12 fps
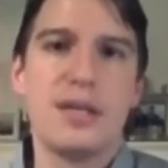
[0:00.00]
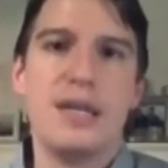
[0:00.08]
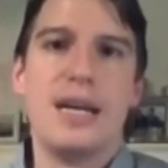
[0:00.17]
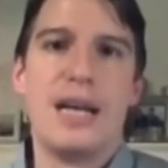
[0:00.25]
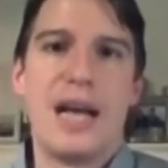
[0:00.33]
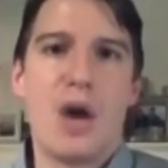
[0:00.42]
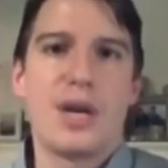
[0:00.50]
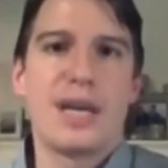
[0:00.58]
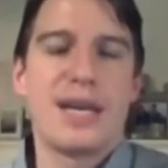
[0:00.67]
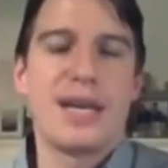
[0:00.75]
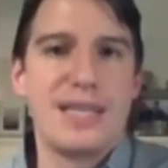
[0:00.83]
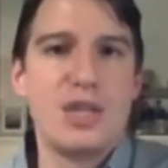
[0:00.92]
how can
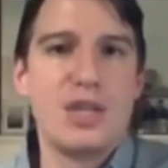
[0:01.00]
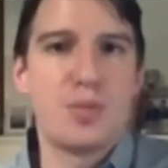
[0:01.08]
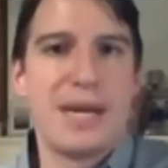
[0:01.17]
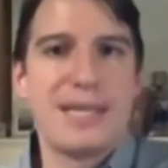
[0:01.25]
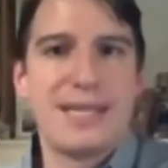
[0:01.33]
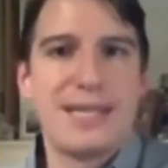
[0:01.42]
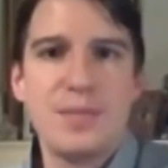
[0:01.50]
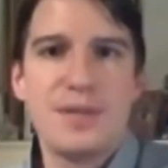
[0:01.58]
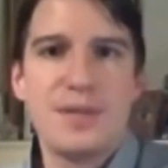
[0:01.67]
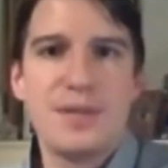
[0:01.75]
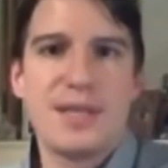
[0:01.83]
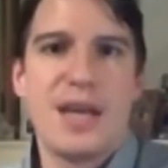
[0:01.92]
I teach my teams
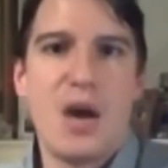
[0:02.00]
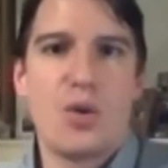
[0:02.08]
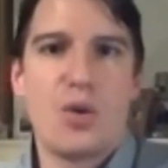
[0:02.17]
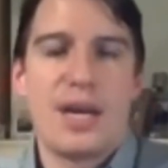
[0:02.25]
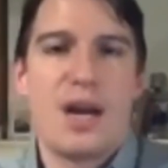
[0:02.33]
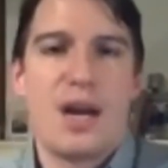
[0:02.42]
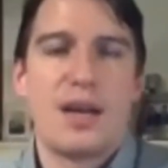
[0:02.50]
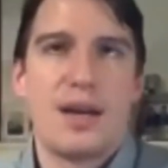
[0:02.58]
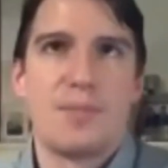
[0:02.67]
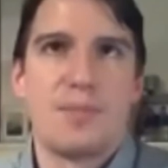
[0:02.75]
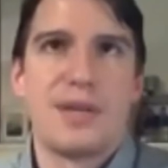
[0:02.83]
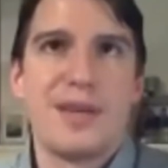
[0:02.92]
and how can I
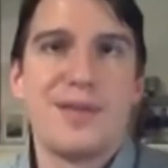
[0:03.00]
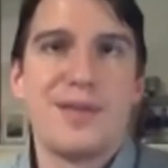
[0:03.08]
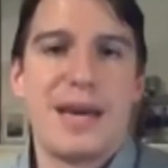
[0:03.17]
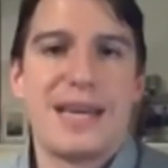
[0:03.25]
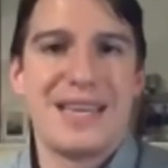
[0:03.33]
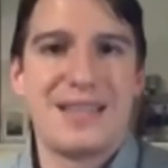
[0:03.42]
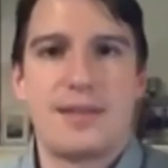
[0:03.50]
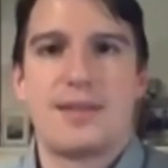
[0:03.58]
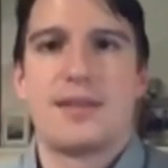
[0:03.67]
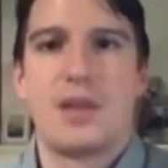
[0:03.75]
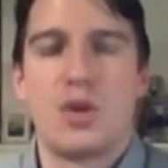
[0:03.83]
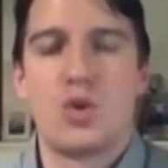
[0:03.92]
give my
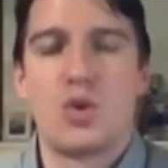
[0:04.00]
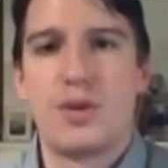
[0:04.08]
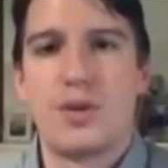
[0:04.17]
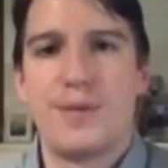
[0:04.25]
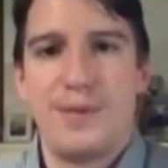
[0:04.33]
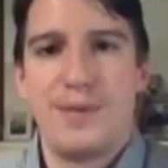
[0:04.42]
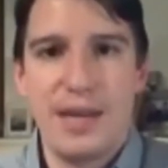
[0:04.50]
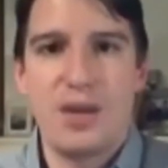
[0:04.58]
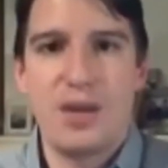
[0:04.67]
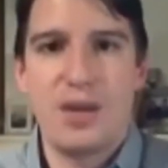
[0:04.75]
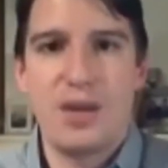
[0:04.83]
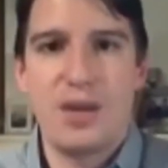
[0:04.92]
guests a good feeling
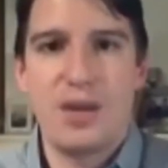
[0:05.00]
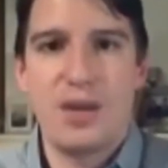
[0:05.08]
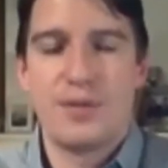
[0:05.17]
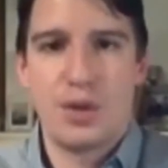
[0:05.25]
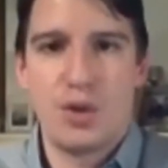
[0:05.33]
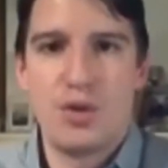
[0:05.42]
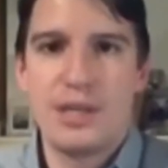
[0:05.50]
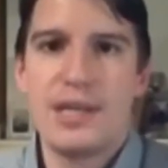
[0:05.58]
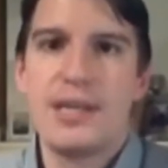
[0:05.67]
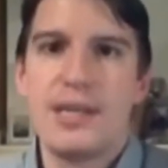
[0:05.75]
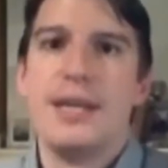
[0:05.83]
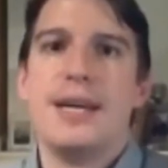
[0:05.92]
of
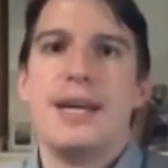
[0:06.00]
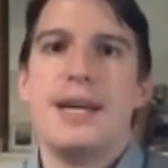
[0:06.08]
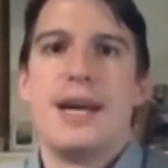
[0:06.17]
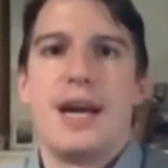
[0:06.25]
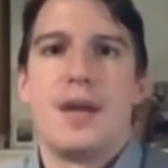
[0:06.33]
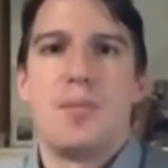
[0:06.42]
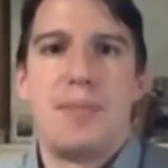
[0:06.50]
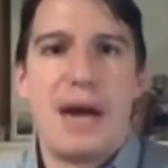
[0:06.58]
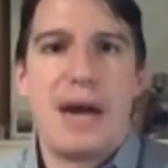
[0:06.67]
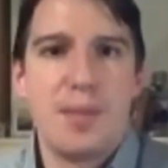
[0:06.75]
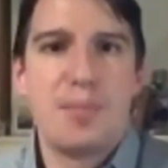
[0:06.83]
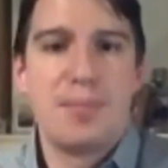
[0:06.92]
security by
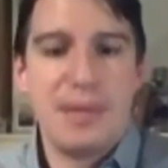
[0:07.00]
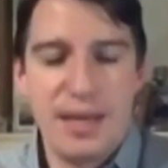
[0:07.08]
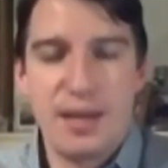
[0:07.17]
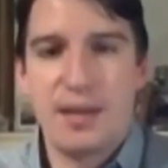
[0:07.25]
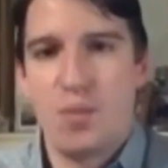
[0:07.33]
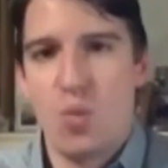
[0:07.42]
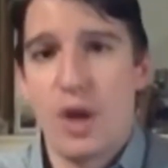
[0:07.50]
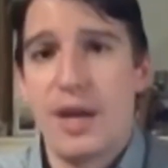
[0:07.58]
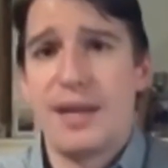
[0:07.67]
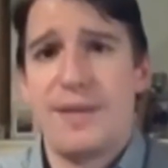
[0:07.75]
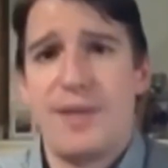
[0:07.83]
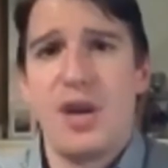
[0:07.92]
working in a
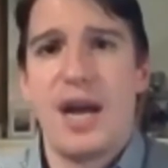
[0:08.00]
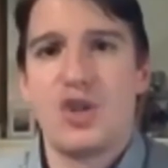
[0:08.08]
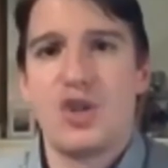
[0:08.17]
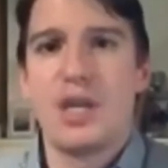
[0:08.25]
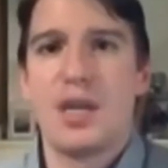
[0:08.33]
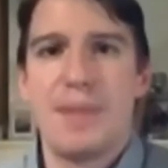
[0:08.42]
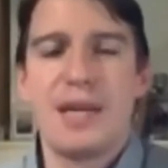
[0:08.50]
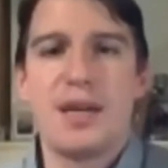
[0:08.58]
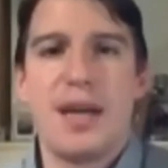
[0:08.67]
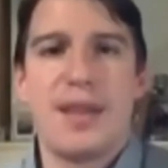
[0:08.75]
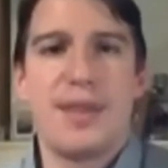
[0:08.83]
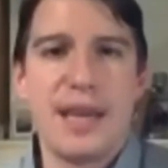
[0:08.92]
very hygienic manner
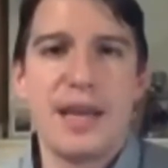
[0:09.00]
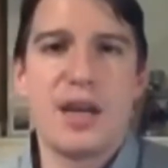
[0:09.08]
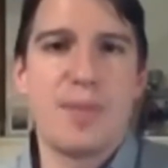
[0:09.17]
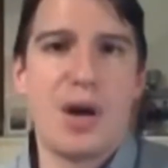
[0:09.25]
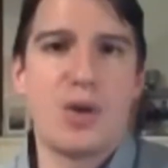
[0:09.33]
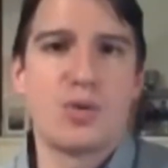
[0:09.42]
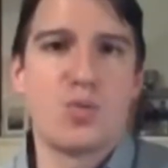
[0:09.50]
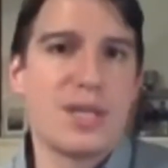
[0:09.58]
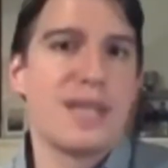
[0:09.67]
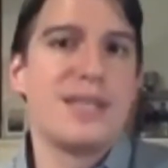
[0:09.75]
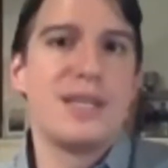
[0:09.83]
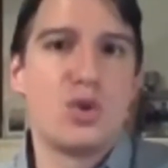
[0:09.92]
and thinking about what
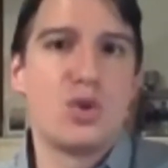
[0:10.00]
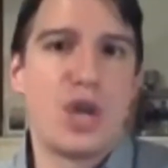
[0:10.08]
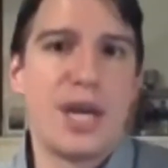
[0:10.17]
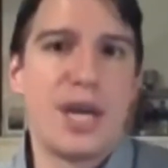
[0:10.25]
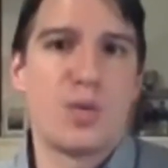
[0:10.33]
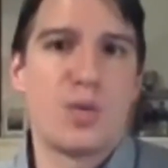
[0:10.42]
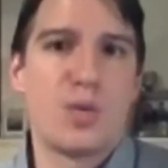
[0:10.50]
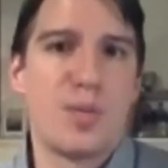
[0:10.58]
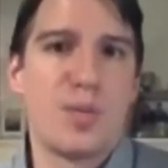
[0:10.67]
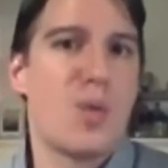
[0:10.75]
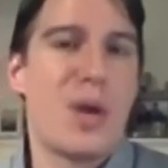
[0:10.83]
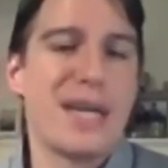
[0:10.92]
I need to change with
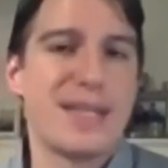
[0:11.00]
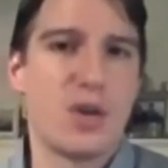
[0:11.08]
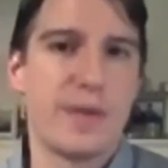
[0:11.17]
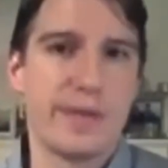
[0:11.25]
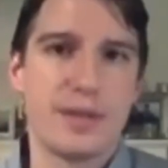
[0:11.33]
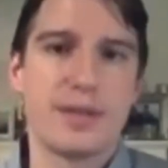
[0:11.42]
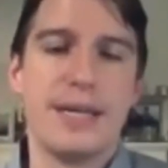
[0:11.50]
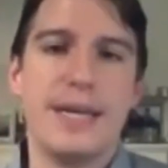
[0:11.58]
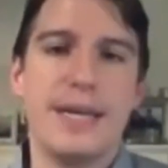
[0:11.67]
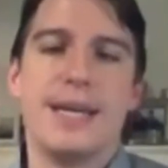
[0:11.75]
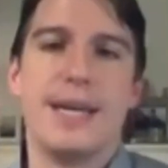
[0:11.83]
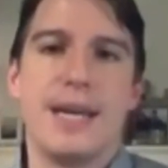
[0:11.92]
my wine service.
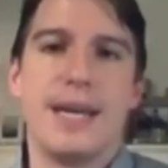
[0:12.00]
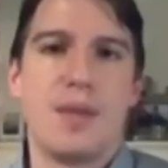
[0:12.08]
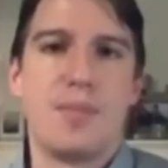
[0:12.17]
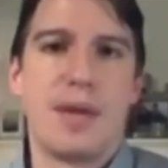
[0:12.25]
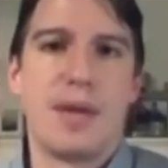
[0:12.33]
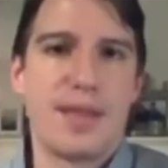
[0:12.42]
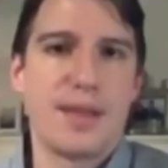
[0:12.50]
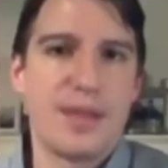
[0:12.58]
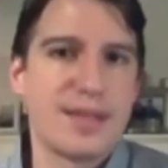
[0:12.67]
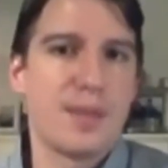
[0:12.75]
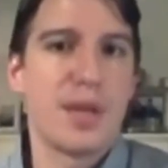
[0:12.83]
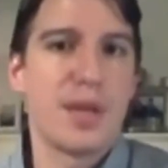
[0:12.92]
And I think that's
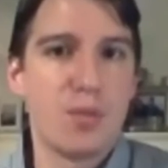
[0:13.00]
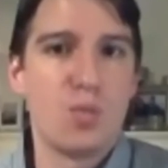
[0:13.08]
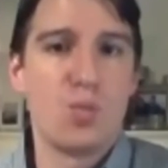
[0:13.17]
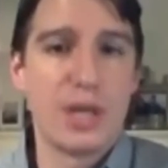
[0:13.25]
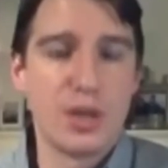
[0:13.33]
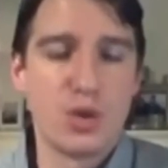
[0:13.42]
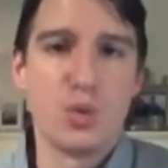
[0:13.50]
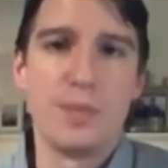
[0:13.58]
something we can do.